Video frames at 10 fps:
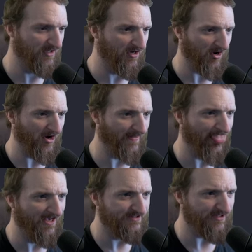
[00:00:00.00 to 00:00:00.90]
All right,
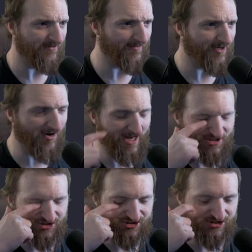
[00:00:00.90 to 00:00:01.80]
so let me go ahead
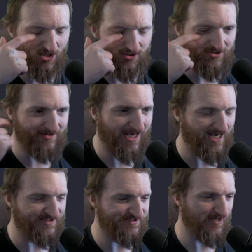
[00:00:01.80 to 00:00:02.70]
and show you
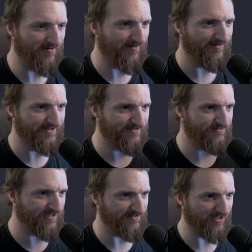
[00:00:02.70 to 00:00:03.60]
guys some of the,
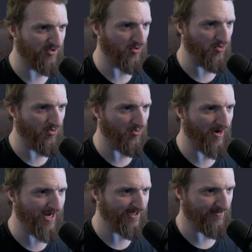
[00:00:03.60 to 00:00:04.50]
the, the cool
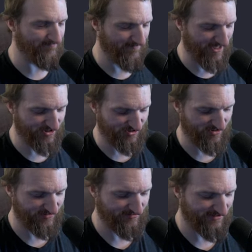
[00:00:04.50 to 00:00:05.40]

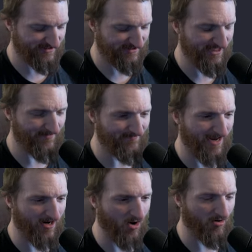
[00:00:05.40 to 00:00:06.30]
animations. Let's get
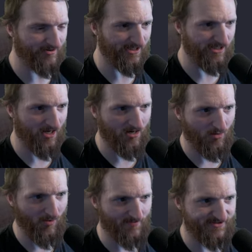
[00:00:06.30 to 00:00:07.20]
back on the uh,
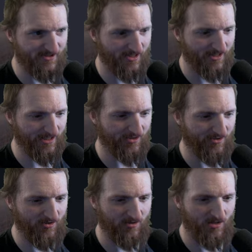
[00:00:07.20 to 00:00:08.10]
website
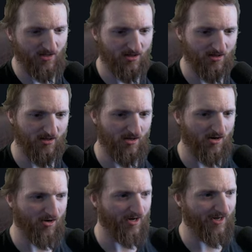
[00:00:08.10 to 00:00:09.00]
here.
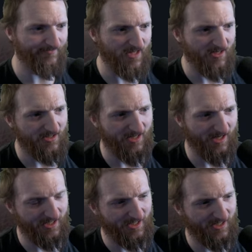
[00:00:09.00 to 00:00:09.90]
All right,
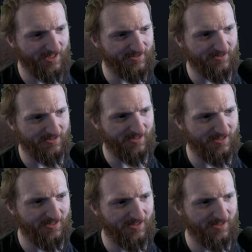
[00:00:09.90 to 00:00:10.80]
and
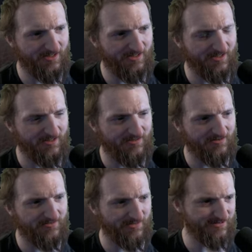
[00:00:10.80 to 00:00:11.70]

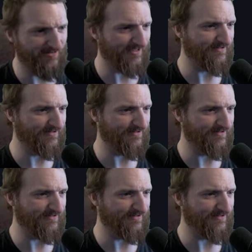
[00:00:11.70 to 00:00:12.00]
let's look at the